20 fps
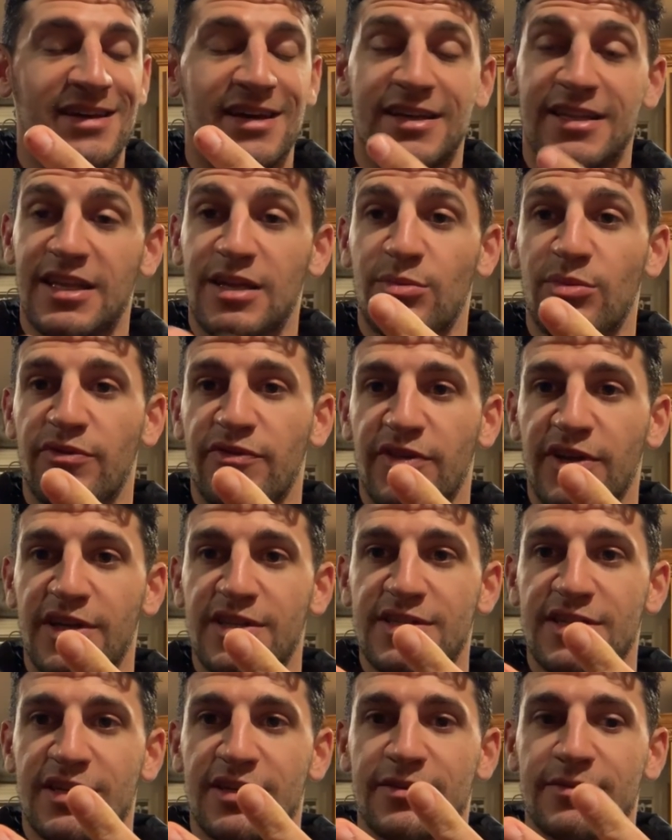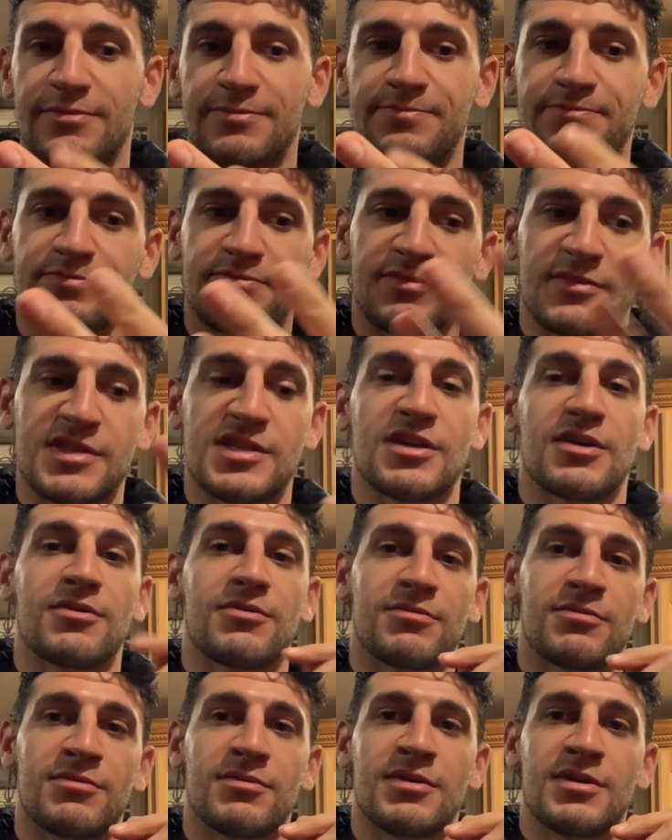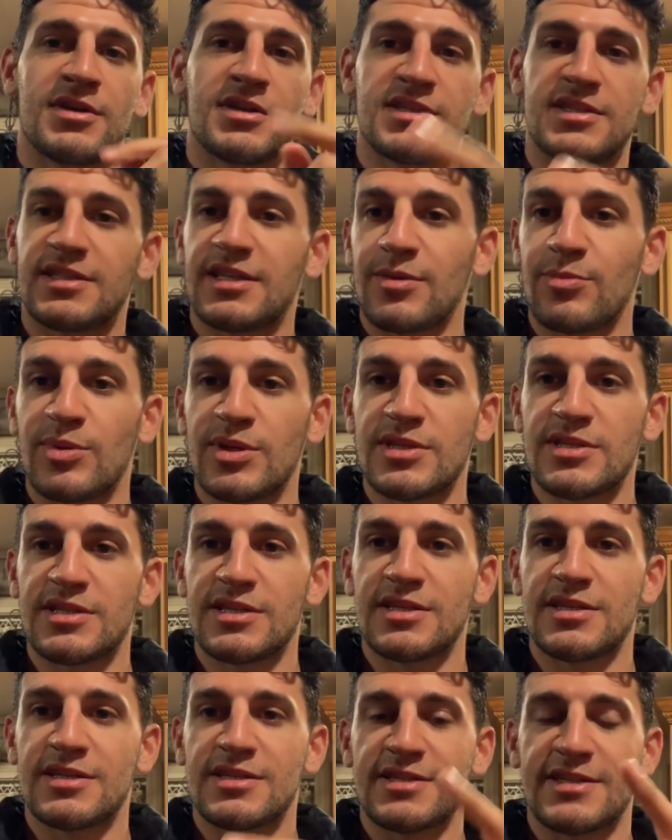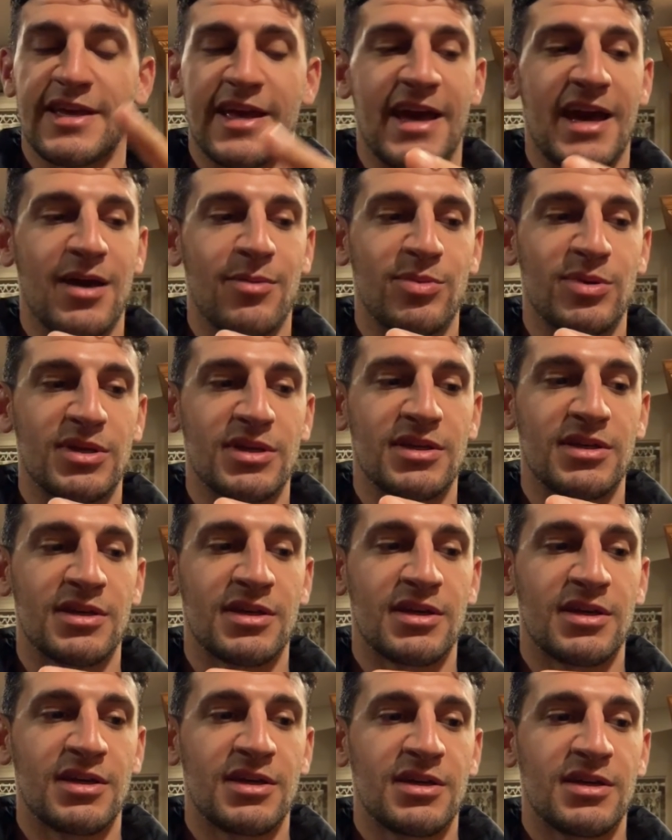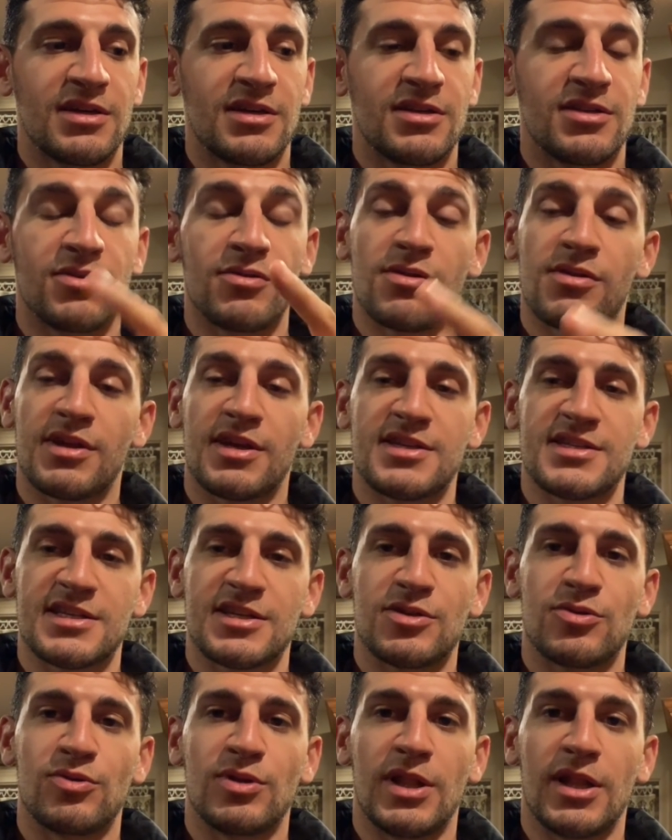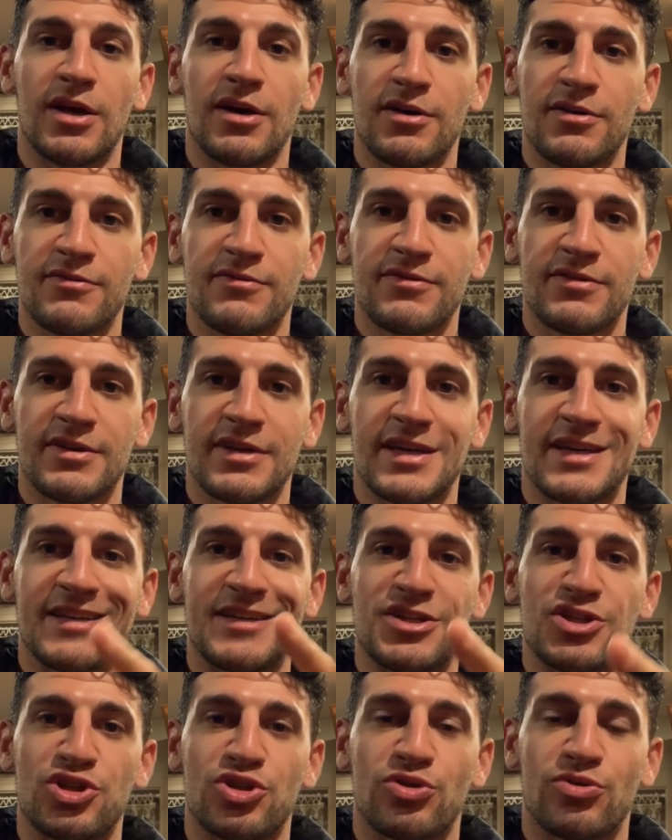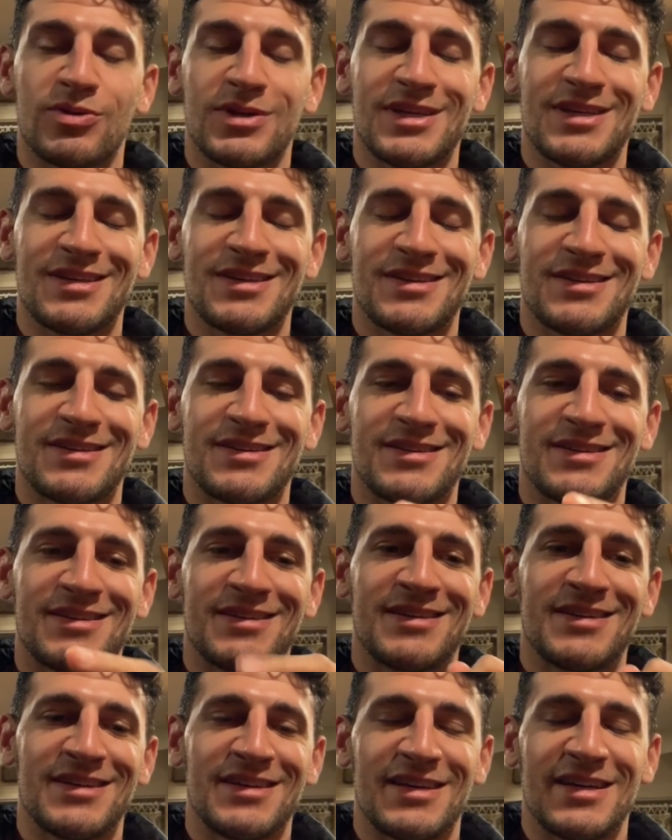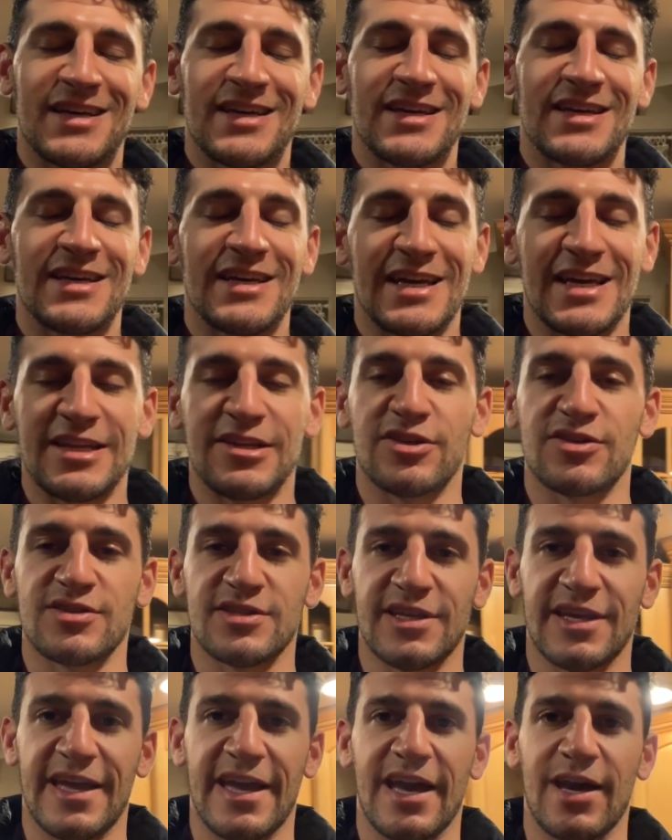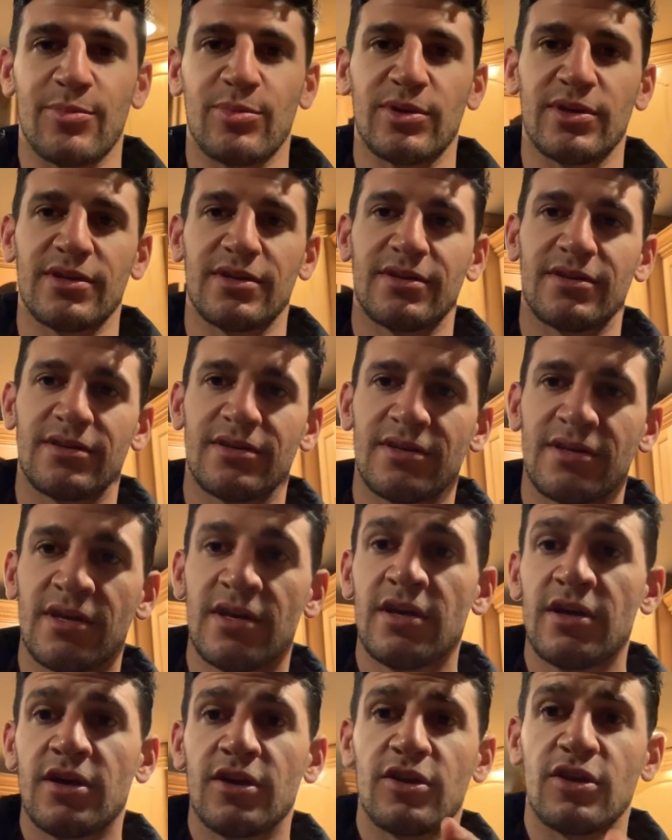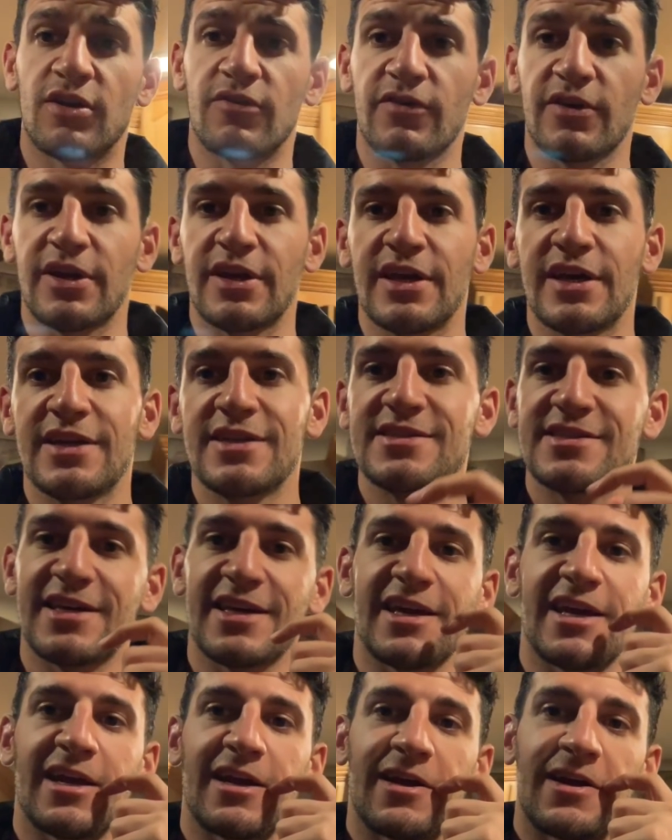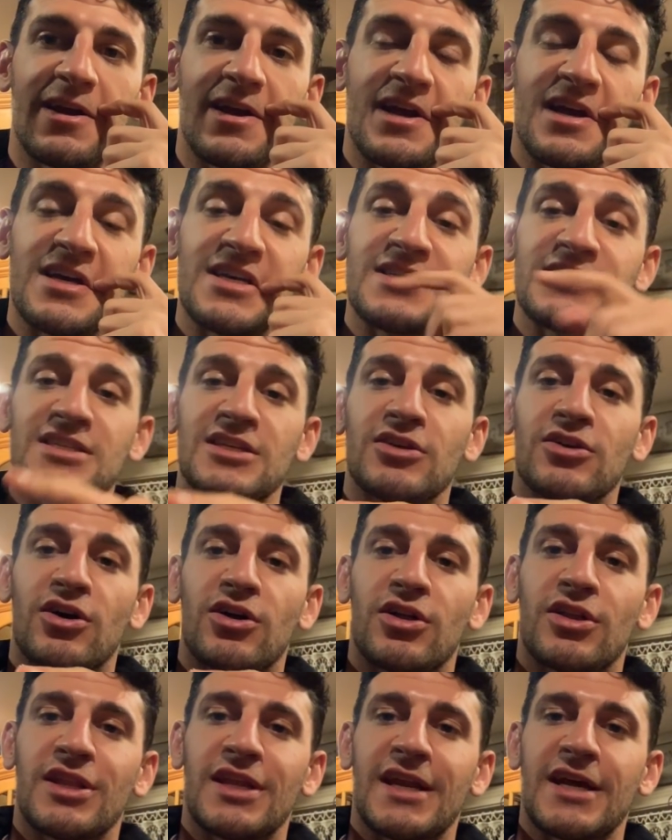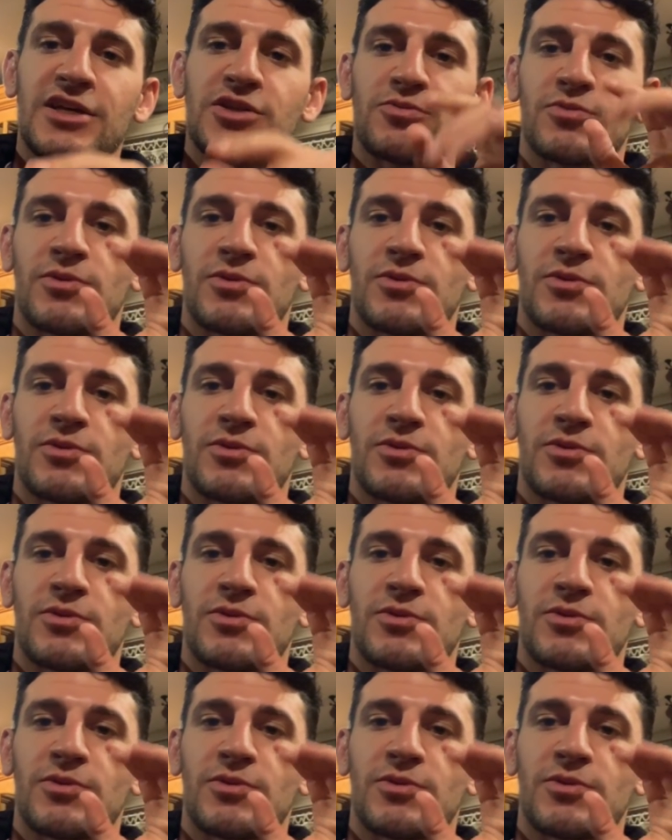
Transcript: and then I'm a flight attendant. So stay busy, stay happy, do the things that you love and enjoy, and you'll stay happy. You'll have a good night. Take care. See you all in the next